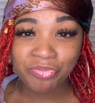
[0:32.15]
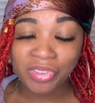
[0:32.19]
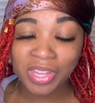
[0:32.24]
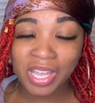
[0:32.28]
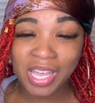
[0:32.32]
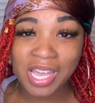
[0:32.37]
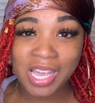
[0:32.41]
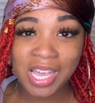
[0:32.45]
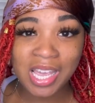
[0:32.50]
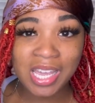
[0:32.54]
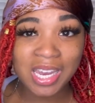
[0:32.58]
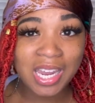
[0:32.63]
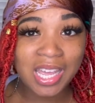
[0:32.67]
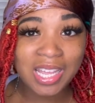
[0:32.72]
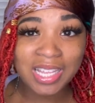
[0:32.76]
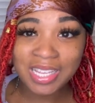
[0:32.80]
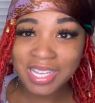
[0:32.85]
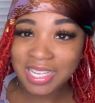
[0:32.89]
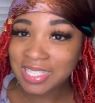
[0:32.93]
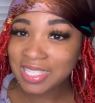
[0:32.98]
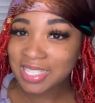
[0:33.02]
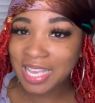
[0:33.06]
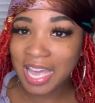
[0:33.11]
And
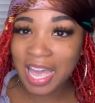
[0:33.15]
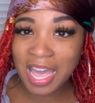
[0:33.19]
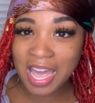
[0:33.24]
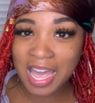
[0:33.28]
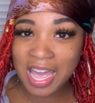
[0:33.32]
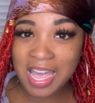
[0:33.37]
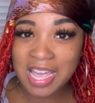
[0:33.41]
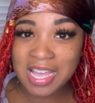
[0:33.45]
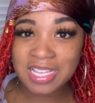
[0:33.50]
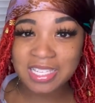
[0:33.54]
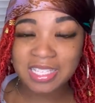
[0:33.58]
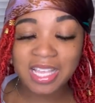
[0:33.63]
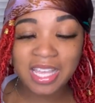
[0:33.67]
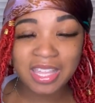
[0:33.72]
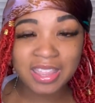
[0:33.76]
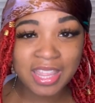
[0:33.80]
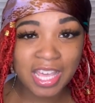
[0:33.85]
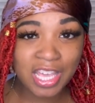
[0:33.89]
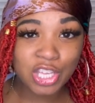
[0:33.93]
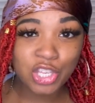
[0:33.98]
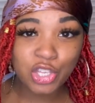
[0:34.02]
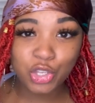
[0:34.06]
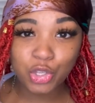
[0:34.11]
yes, guys,
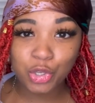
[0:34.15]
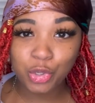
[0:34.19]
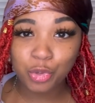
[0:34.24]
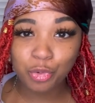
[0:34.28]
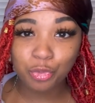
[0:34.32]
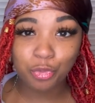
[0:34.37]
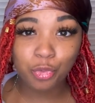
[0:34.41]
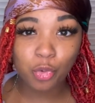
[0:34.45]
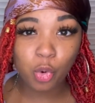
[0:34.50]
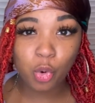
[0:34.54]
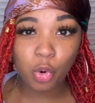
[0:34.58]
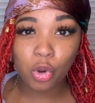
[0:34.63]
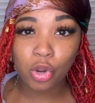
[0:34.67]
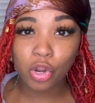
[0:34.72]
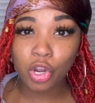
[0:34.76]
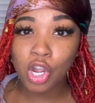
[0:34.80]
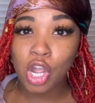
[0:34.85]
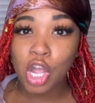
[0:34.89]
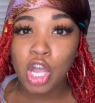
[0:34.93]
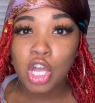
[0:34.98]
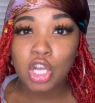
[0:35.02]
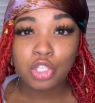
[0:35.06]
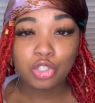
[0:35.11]
thank you for
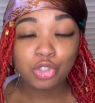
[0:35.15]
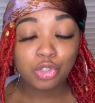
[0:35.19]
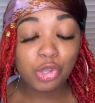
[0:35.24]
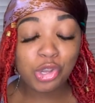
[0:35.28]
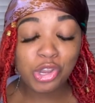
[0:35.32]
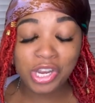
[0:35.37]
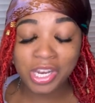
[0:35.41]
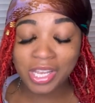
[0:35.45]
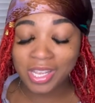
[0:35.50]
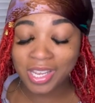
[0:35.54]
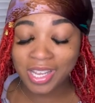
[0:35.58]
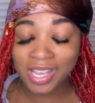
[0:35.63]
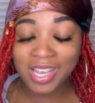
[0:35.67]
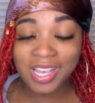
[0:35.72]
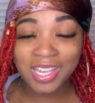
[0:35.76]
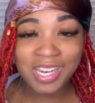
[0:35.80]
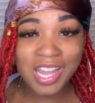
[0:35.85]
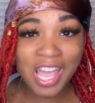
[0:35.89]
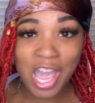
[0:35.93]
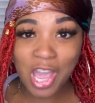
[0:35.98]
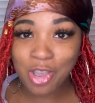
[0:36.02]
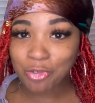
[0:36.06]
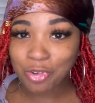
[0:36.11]
tuning in
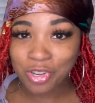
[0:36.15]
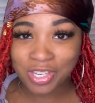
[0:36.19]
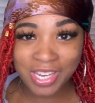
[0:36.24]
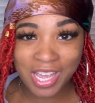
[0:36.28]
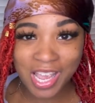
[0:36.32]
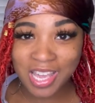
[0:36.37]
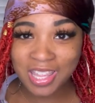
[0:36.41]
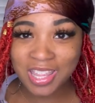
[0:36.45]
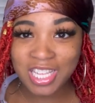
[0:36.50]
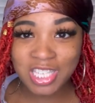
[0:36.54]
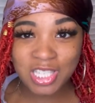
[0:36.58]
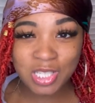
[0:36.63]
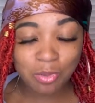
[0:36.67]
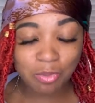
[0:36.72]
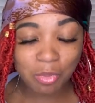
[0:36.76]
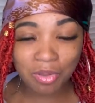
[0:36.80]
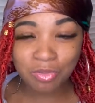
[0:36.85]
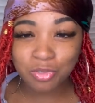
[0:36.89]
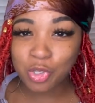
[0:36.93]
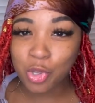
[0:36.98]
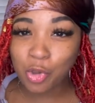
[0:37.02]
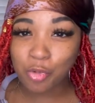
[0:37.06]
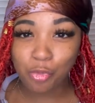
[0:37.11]
every day this month
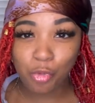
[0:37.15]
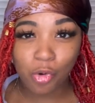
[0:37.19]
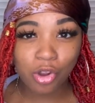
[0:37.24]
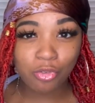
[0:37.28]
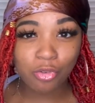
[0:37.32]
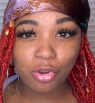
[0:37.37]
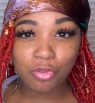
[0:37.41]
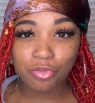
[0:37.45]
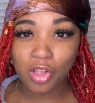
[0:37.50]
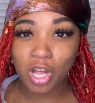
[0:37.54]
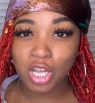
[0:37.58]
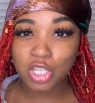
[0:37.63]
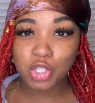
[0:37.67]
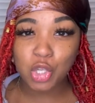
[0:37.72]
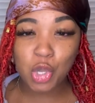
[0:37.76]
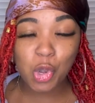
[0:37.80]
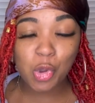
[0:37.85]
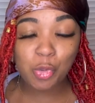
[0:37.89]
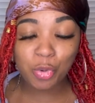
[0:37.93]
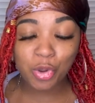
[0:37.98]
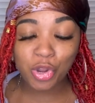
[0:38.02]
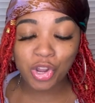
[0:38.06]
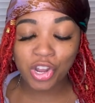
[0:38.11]
so far for
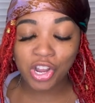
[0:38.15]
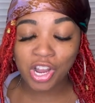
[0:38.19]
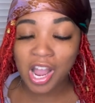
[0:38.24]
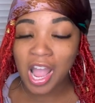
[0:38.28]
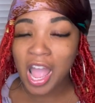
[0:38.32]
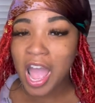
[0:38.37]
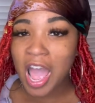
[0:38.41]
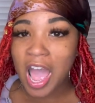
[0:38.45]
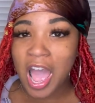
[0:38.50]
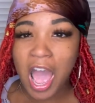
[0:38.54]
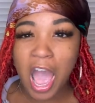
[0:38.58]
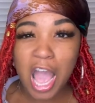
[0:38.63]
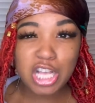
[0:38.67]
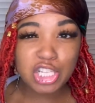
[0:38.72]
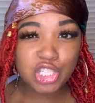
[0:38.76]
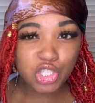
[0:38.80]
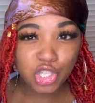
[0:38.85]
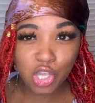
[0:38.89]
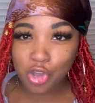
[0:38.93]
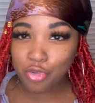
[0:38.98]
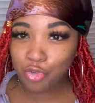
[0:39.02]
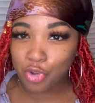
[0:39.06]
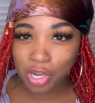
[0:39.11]
Vlogtober. I
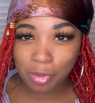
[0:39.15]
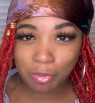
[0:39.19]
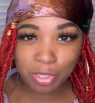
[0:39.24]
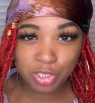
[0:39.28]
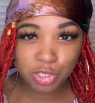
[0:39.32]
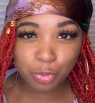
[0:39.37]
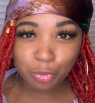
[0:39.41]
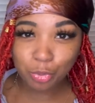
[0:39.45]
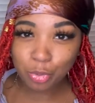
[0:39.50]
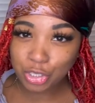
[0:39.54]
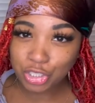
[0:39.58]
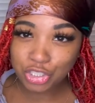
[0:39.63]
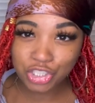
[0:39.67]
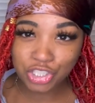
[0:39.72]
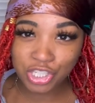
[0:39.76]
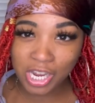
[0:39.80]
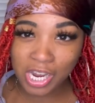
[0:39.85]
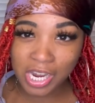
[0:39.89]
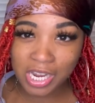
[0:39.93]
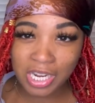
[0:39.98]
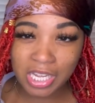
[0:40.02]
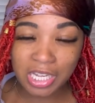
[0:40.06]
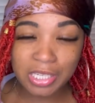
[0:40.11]
so very much
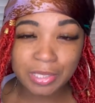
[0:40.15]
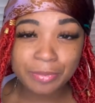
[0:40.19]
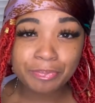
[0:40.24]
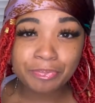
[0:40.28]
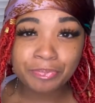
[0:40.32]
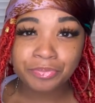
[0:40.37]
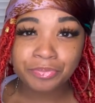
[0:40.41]
appreciate it.